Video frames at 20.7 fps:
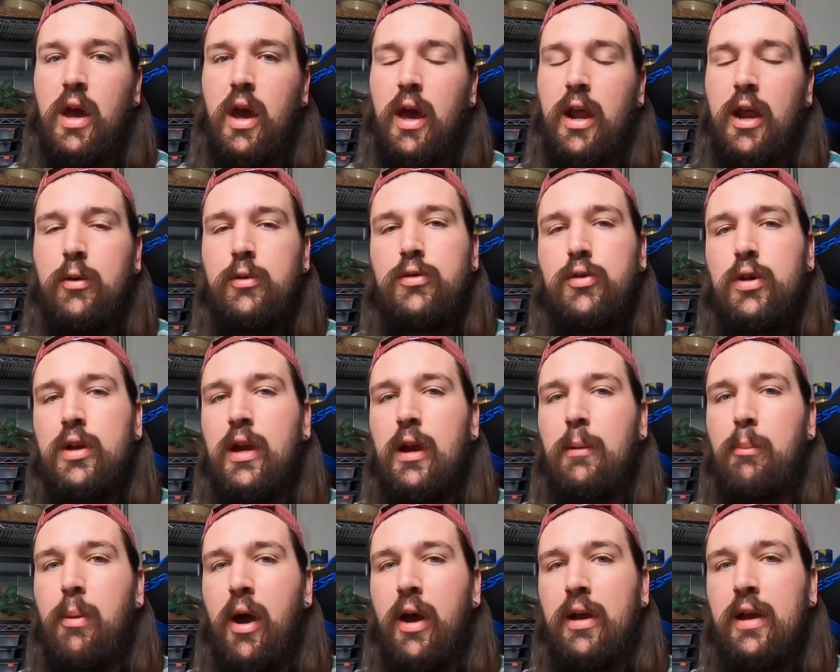and I was looking
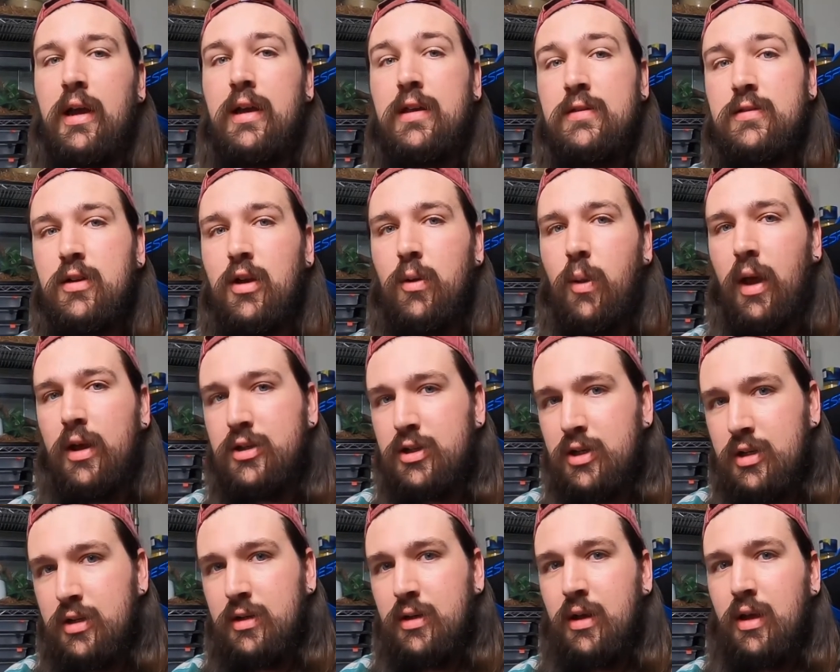at buying his
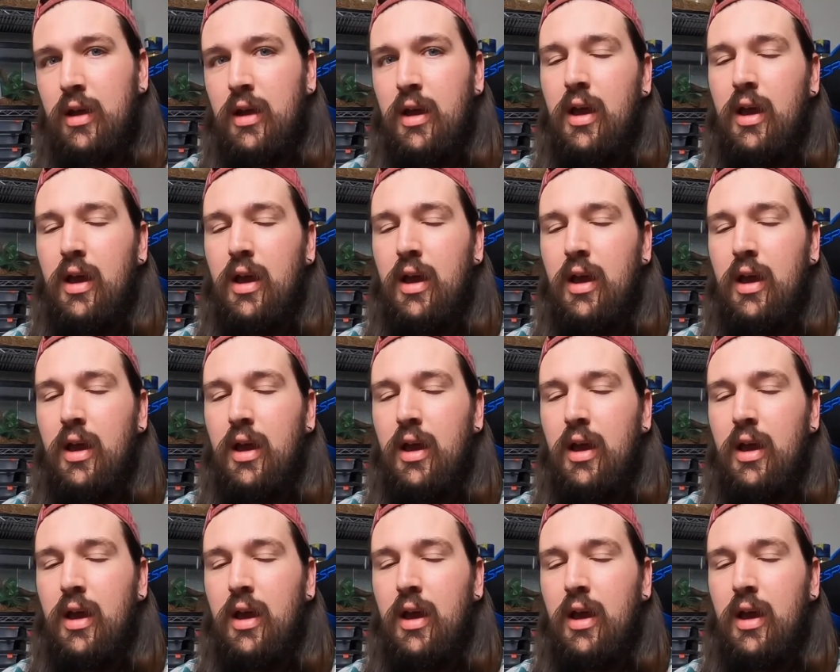collection.